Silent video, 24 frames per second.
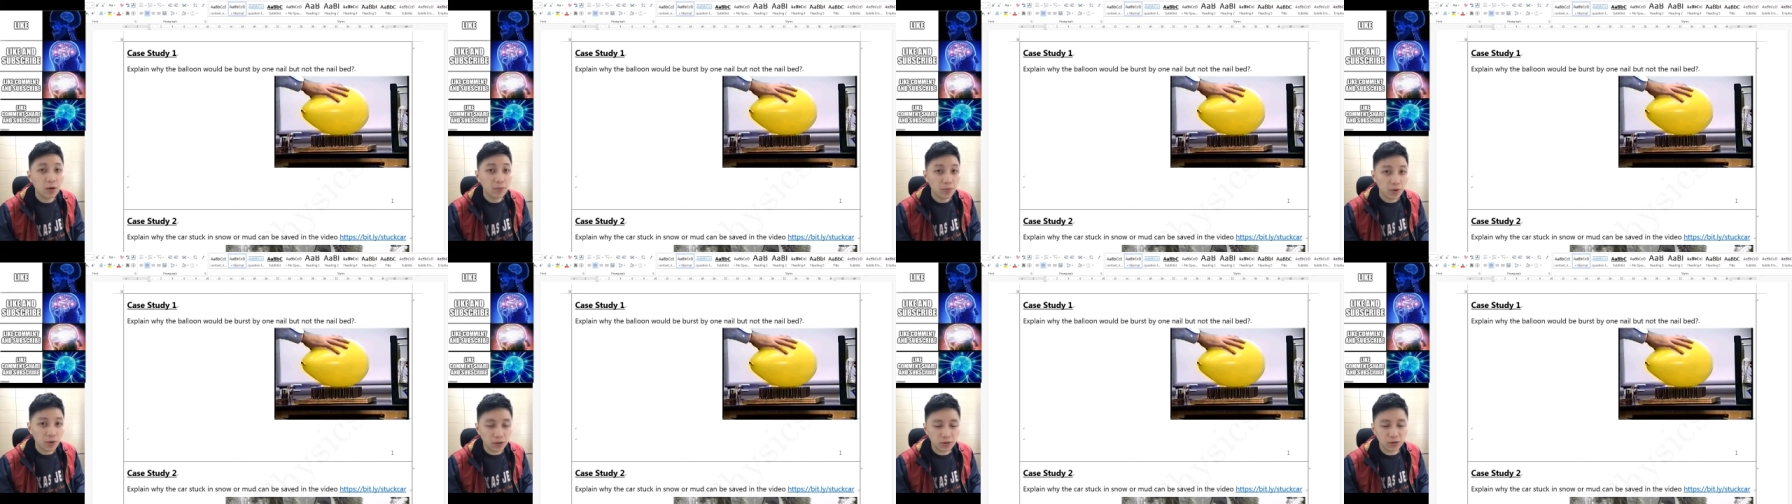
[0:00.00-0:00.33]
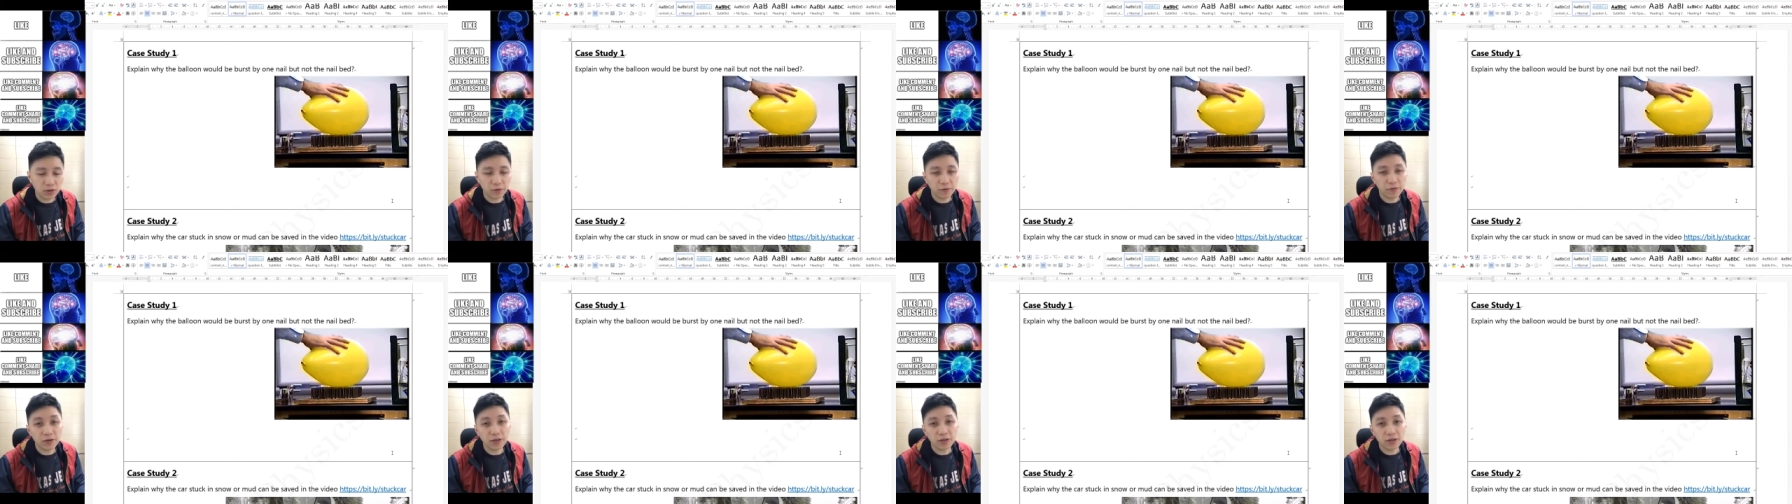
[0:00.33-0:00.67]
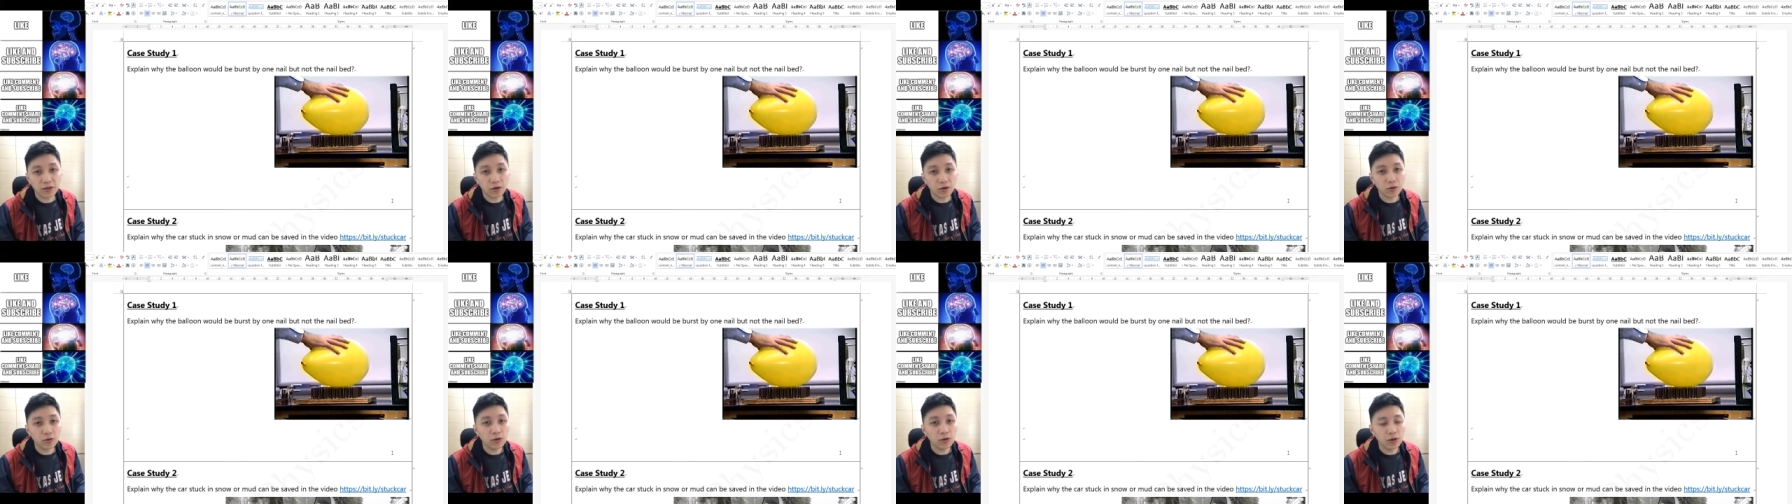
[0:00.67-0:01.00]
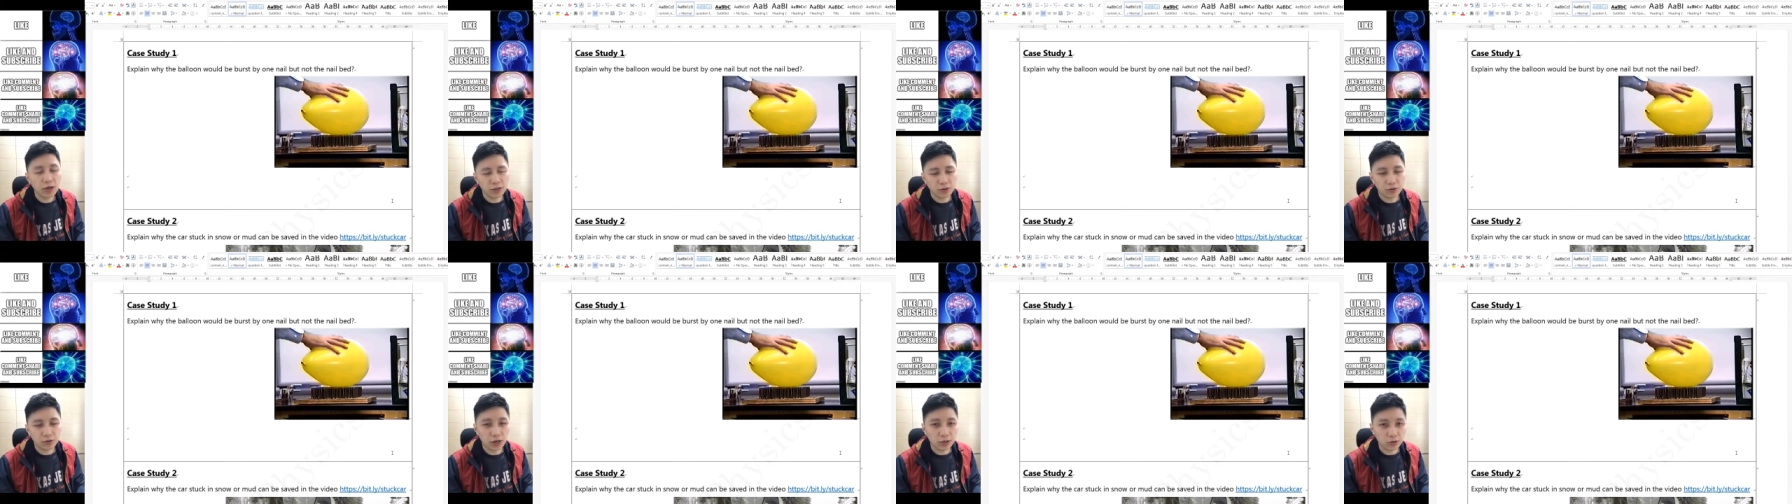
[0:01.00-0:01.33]
Pause the video
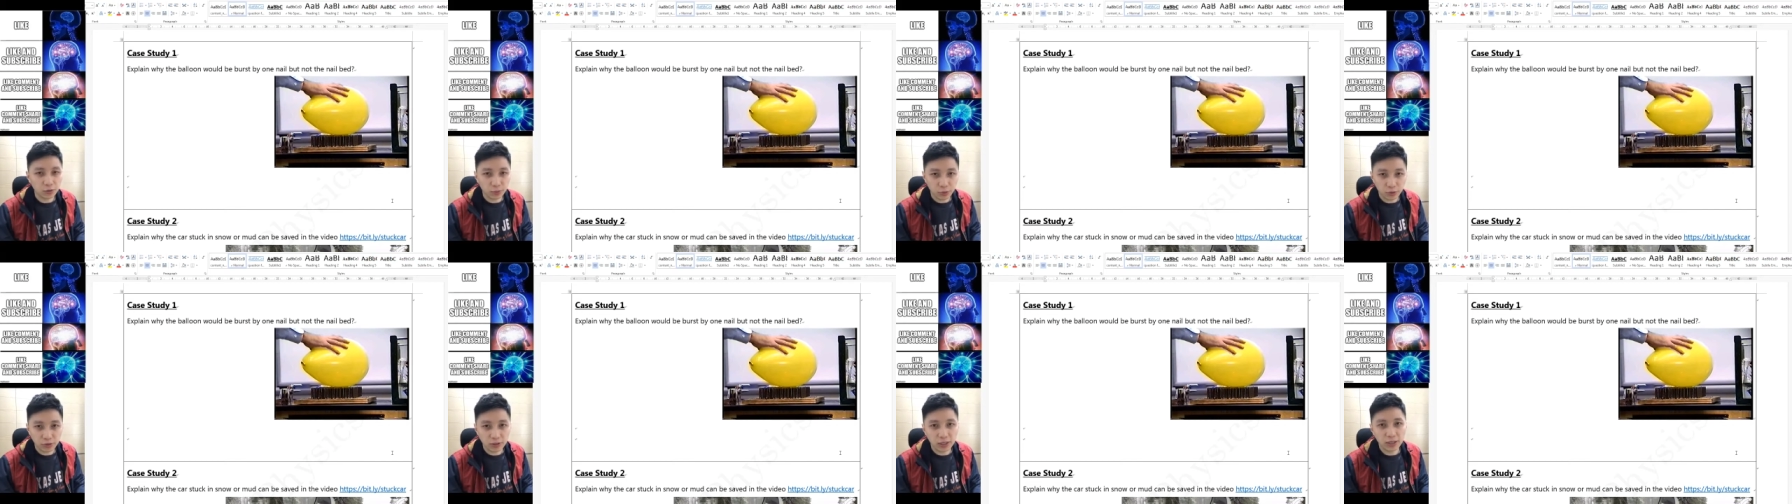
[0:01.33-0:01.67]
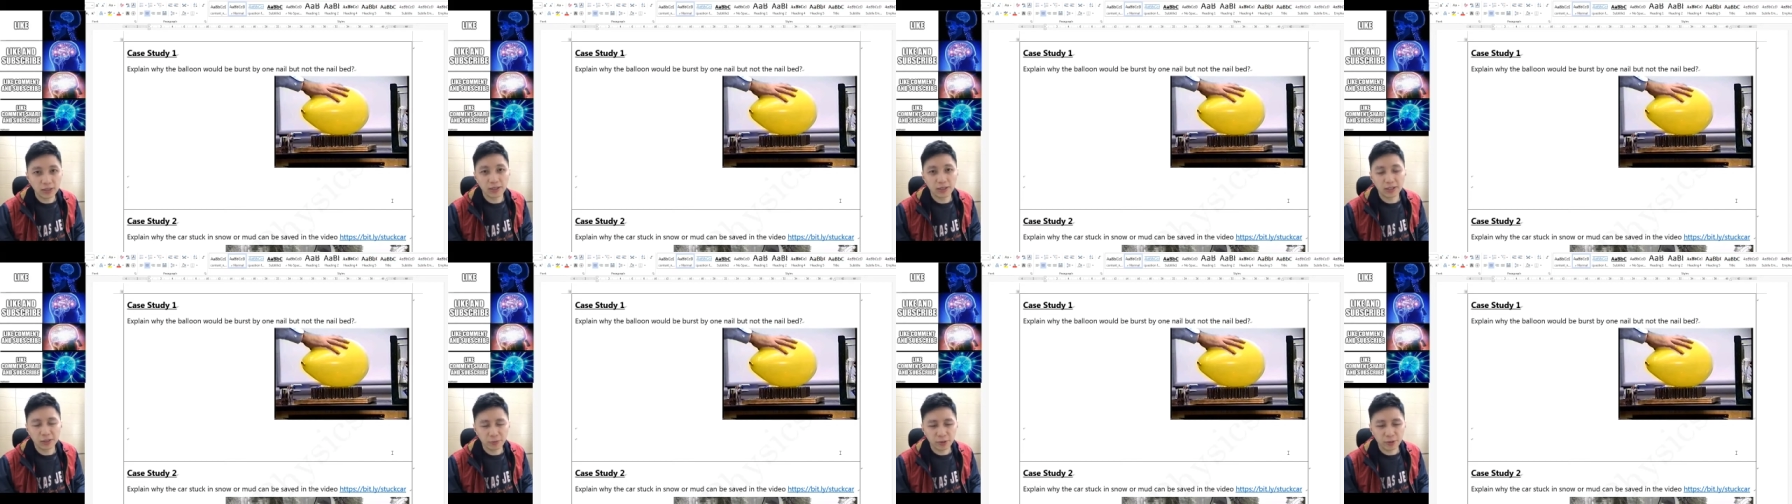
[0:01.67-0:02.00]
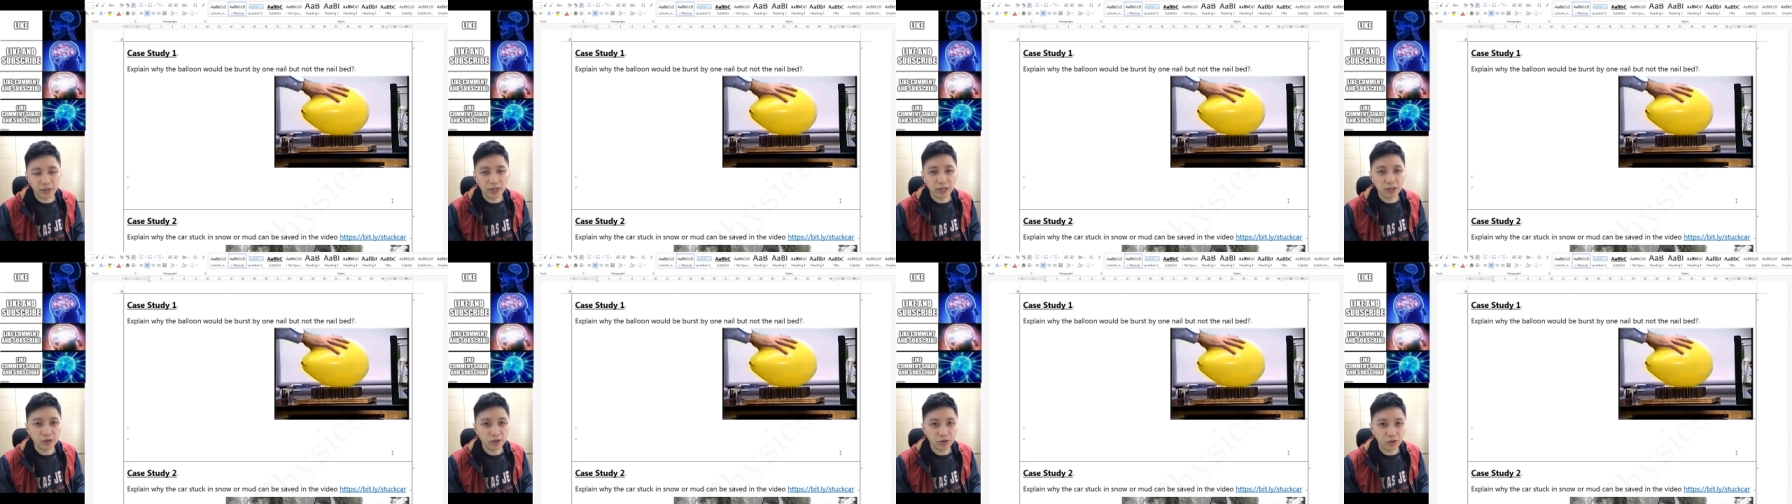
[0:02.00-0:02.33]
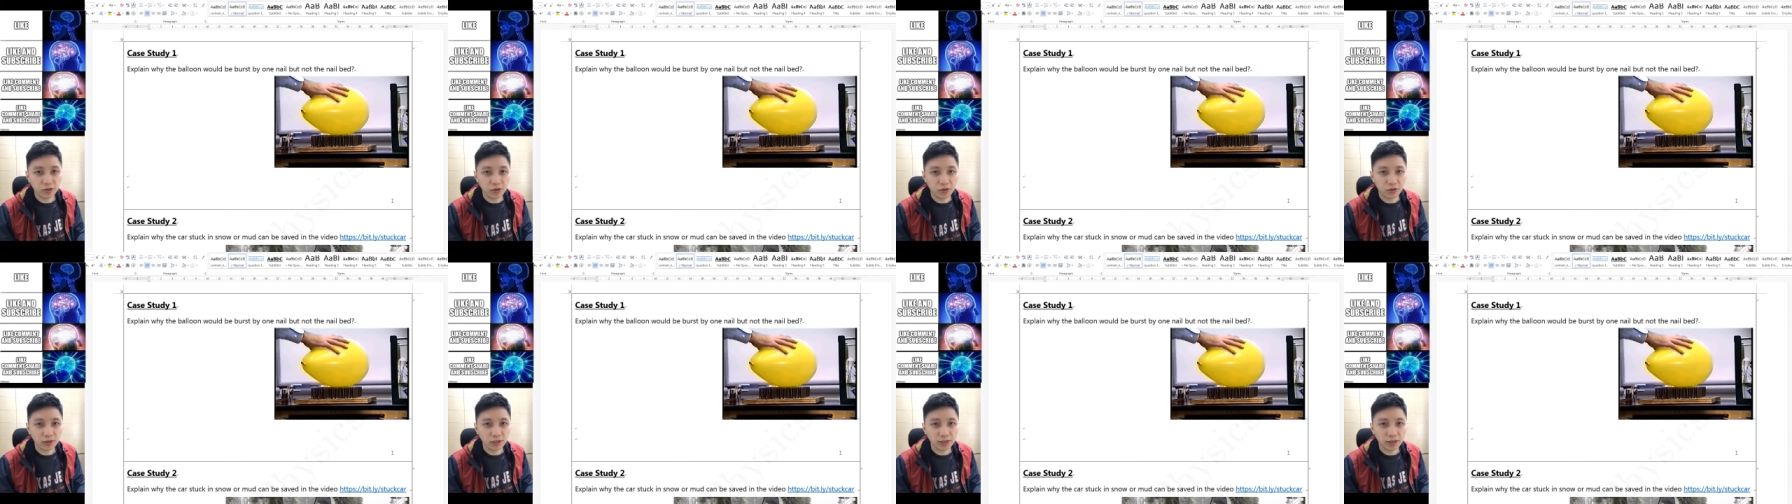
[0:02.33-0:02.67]
and try to put down the
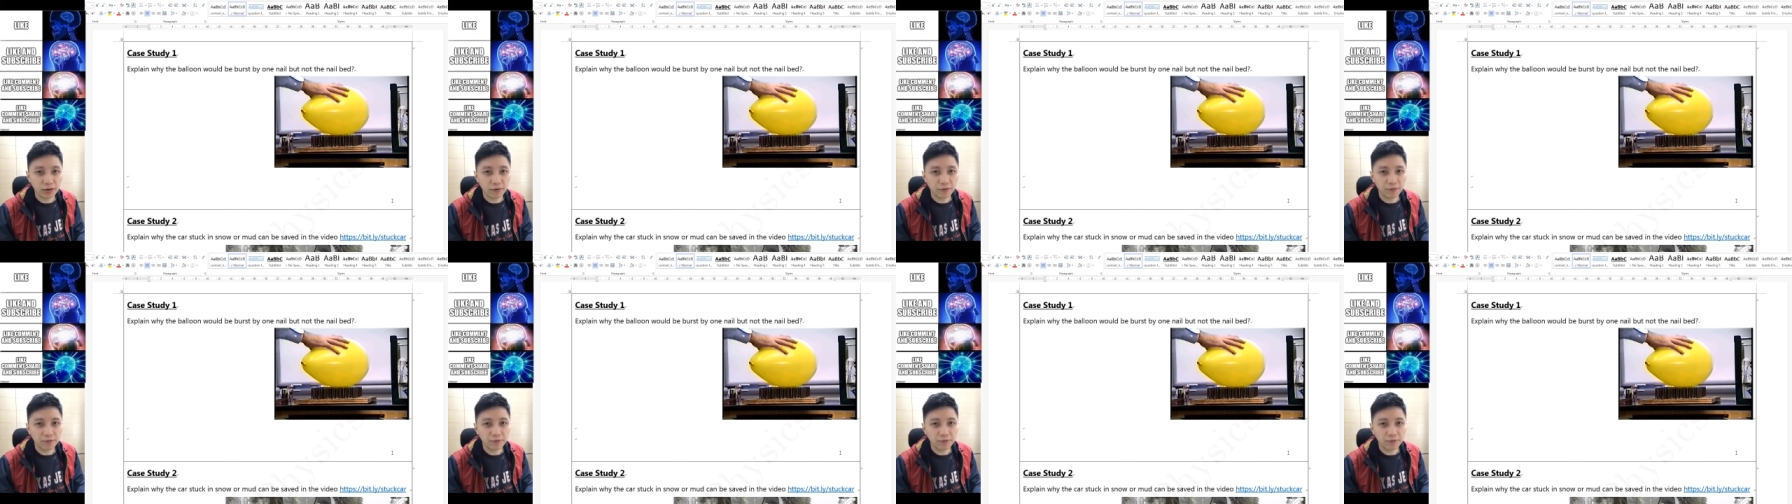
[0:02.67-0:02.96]
explanation yourself.